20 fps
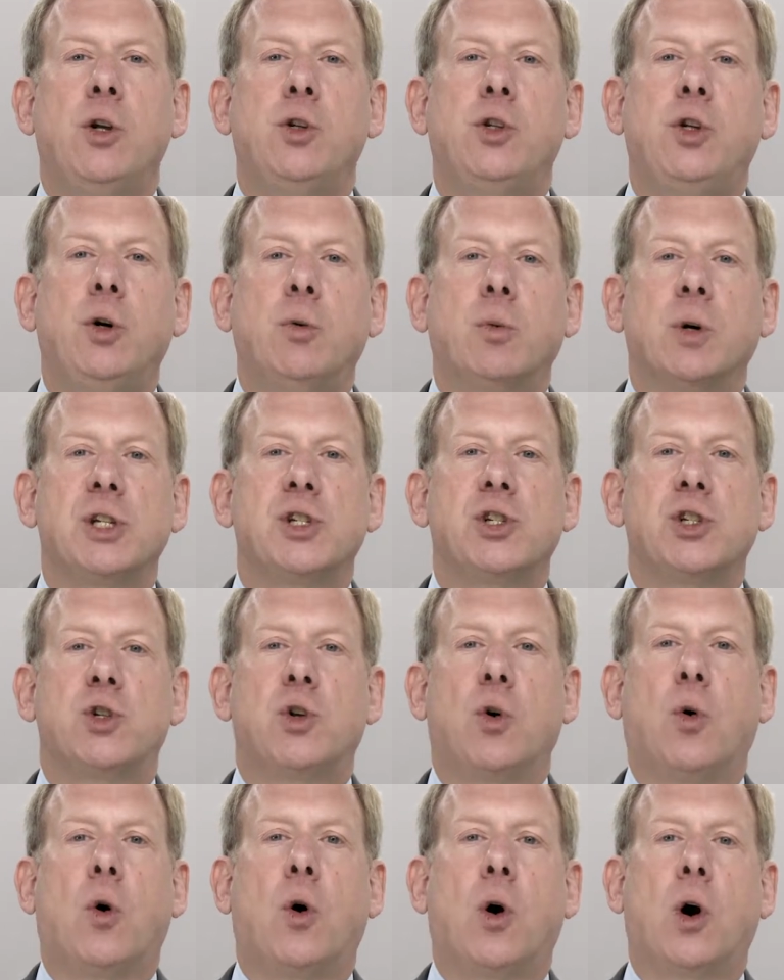to
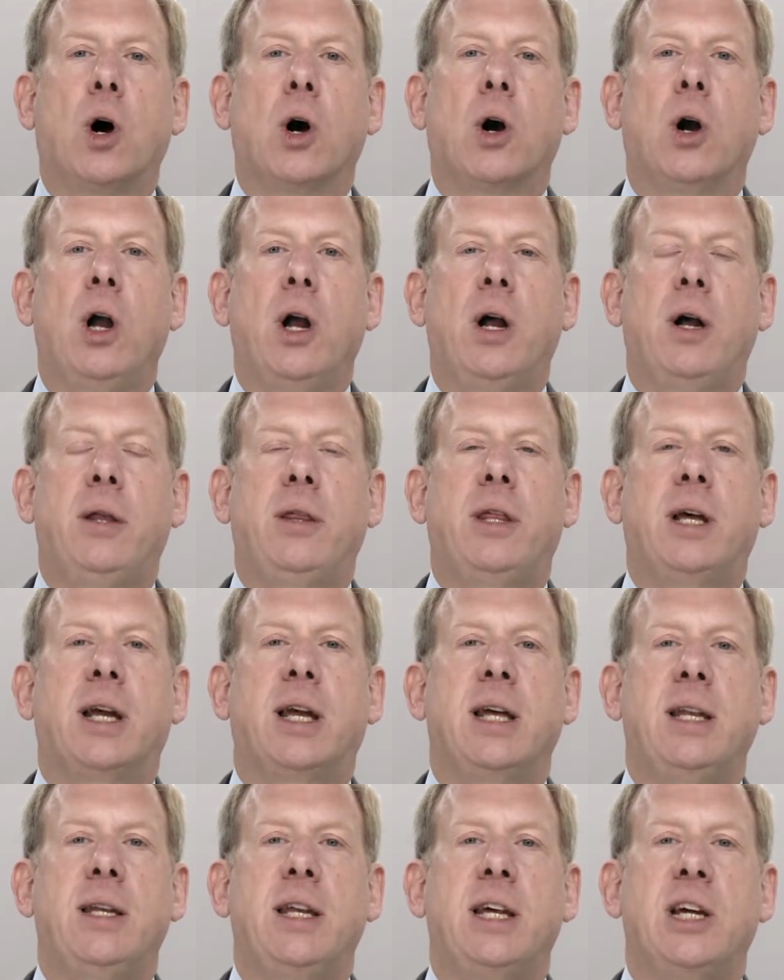restore the
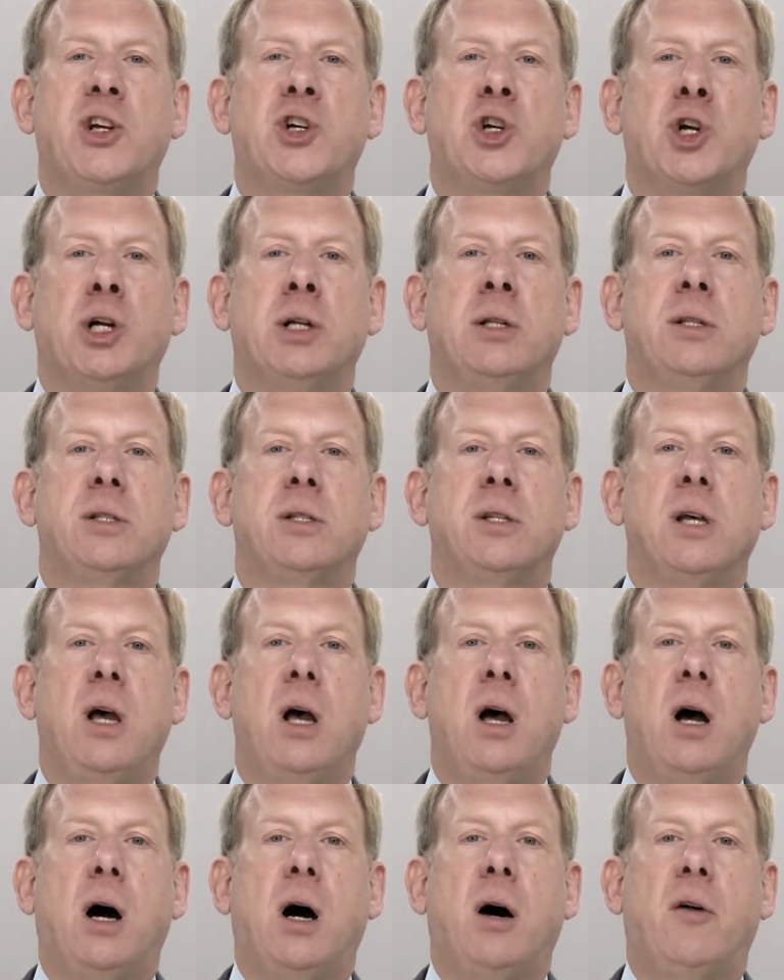conditions
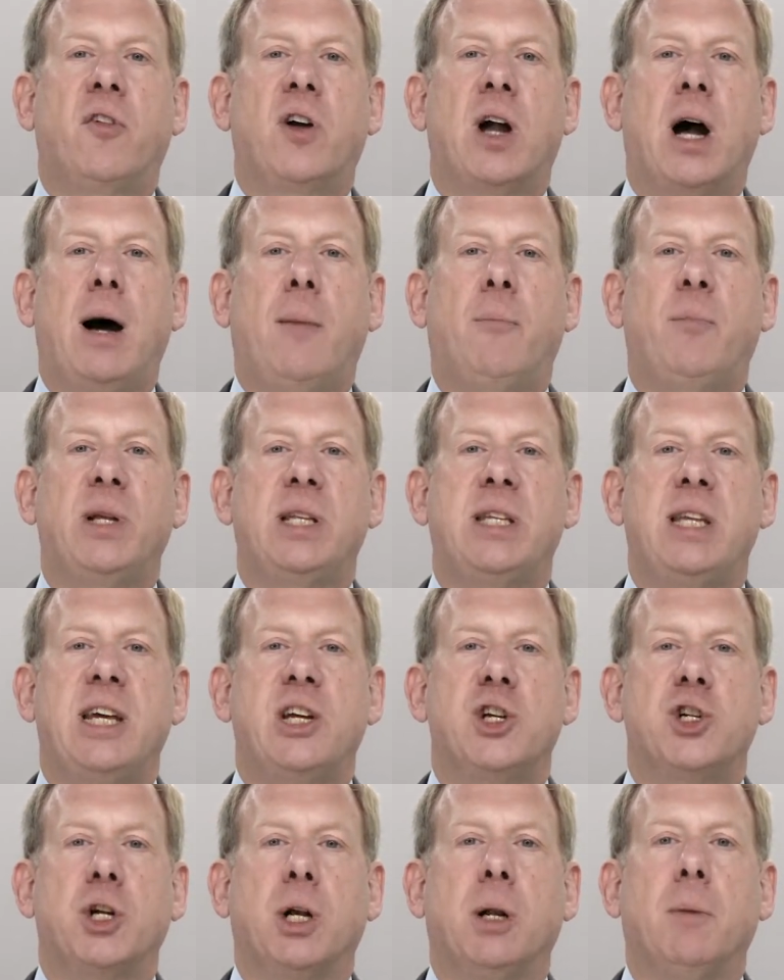of
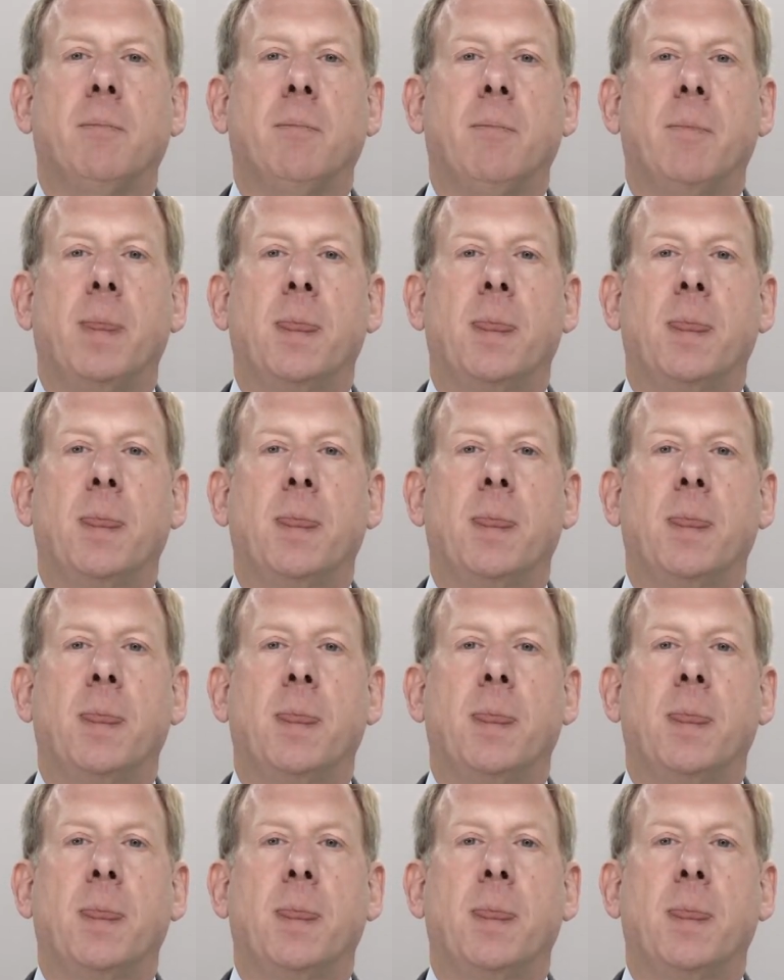competition.